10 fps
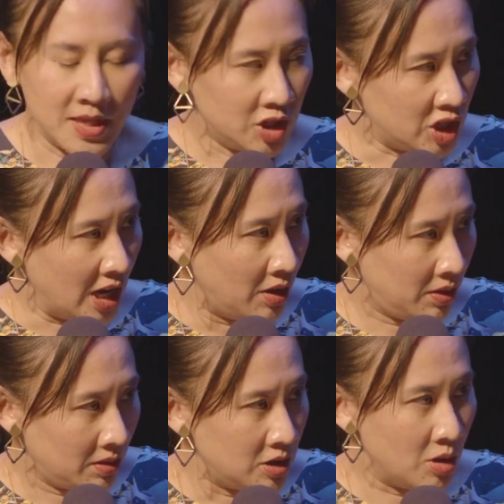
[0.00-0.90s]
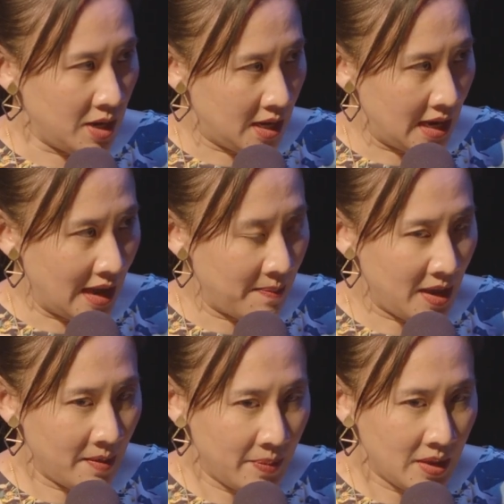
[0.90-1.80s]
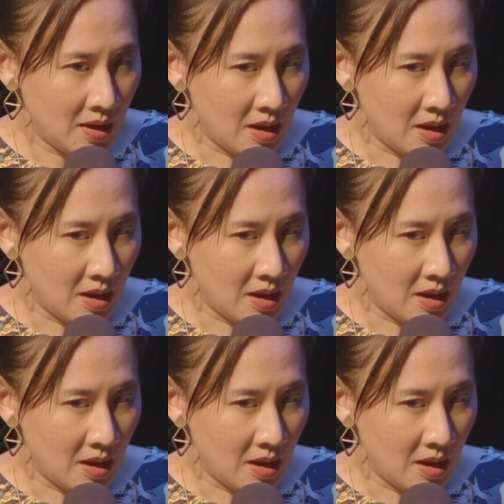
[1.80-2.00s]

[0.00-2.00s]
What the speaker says: I'm in the shell. Nobody can get me.